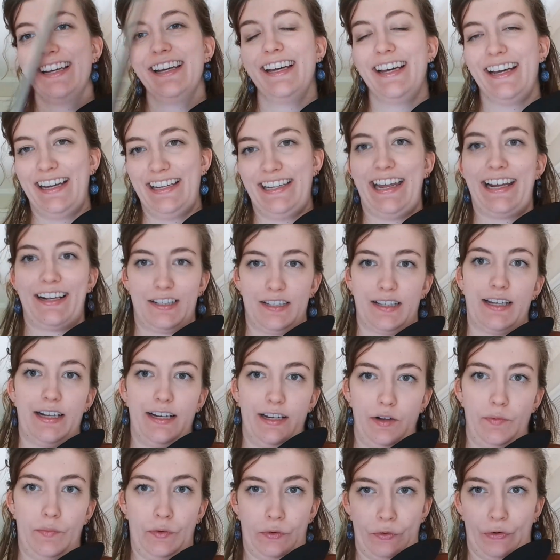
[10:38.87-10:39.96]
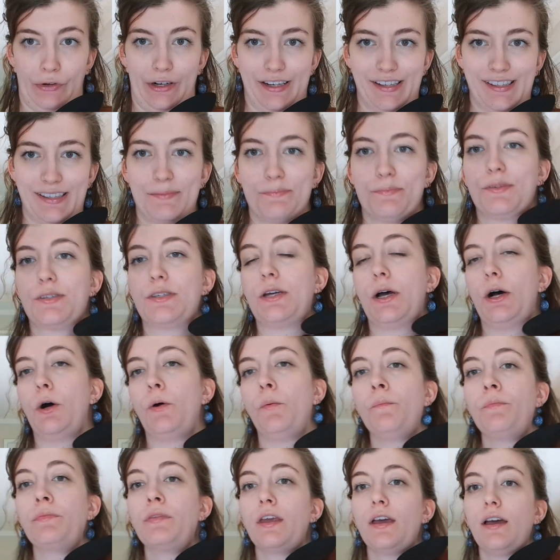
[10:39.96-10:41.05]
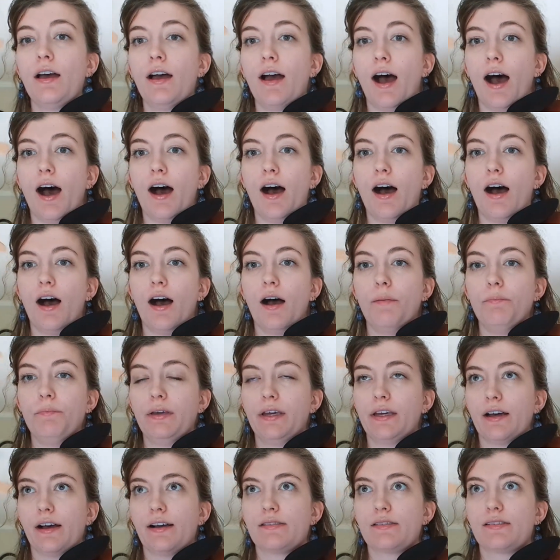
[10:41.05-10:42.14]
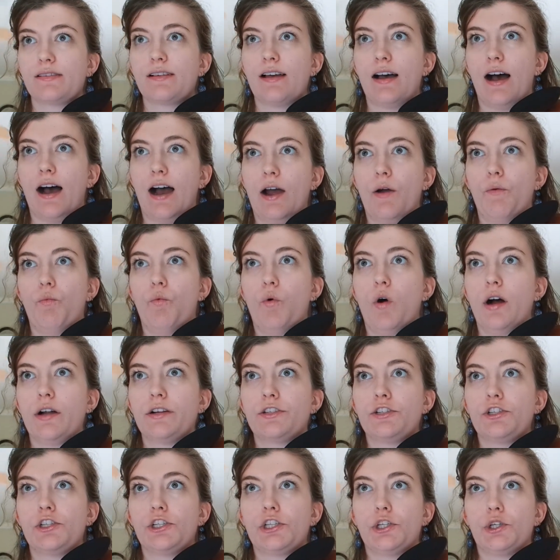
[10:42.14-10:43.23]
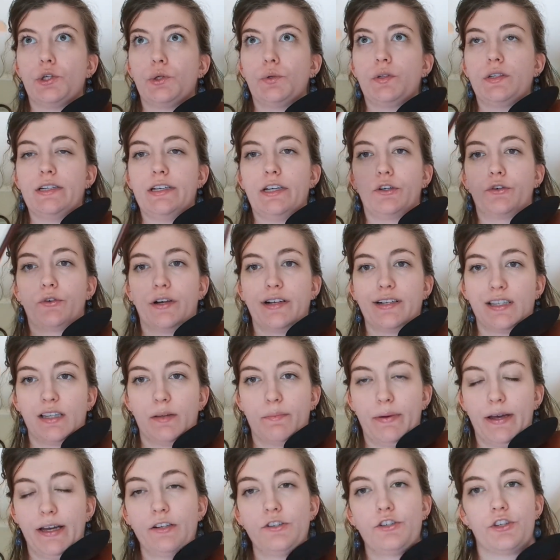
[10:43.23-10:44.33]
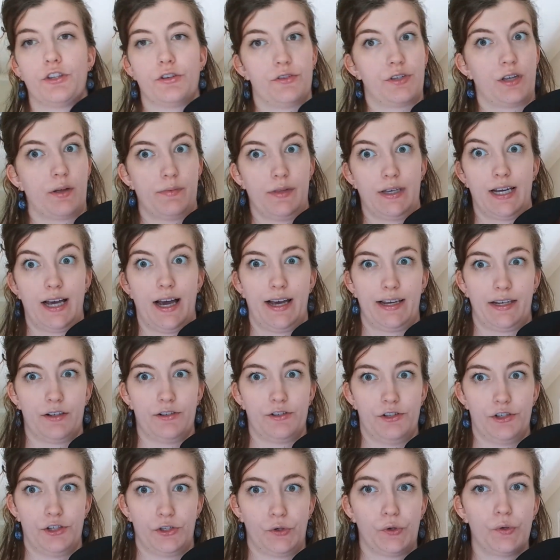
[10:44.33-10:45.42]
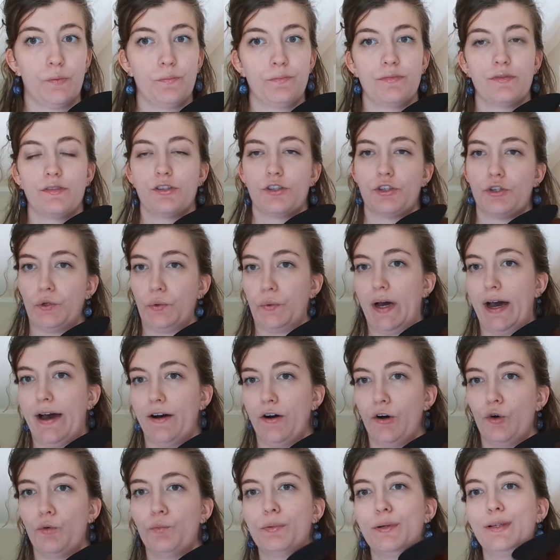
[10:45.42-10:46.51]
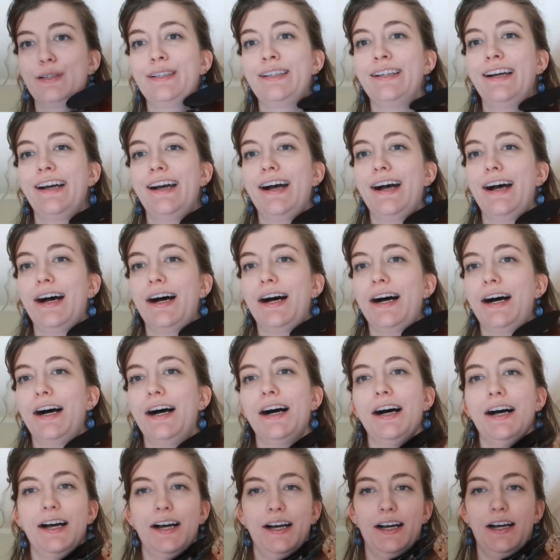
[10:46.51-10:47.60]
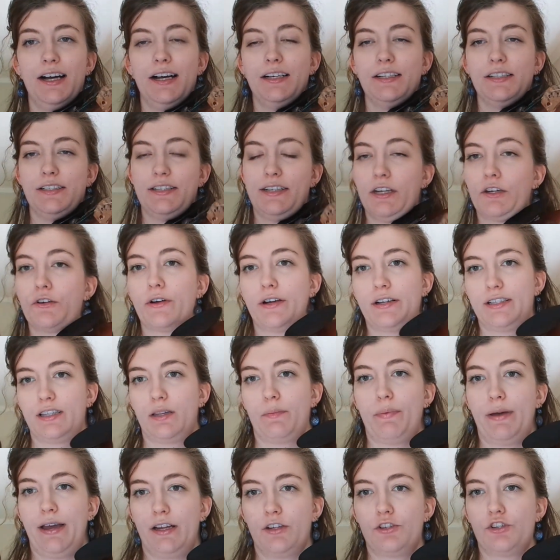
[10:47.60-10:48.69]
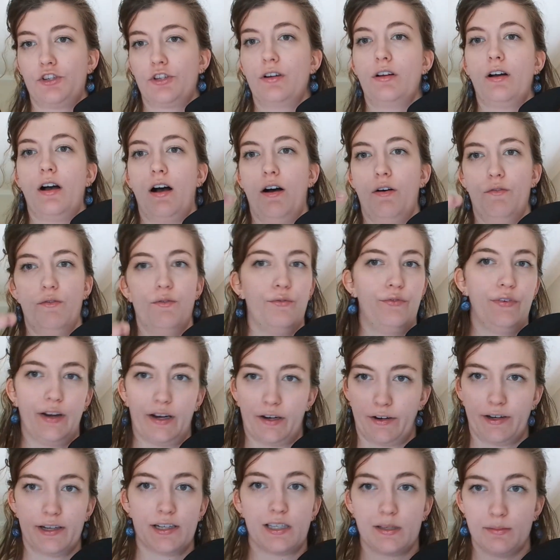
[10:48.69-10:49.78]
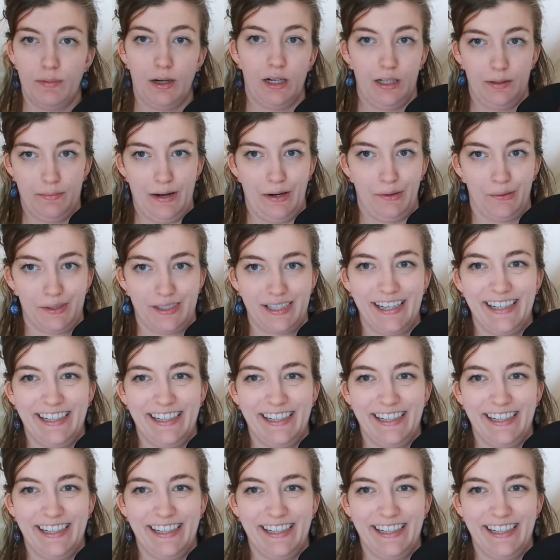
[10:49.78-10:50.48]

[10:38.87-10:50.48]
It takes a lot of elbow grease. So, because I want to decrease the pitch, there's something I can do to help decrease the pitch a very small amount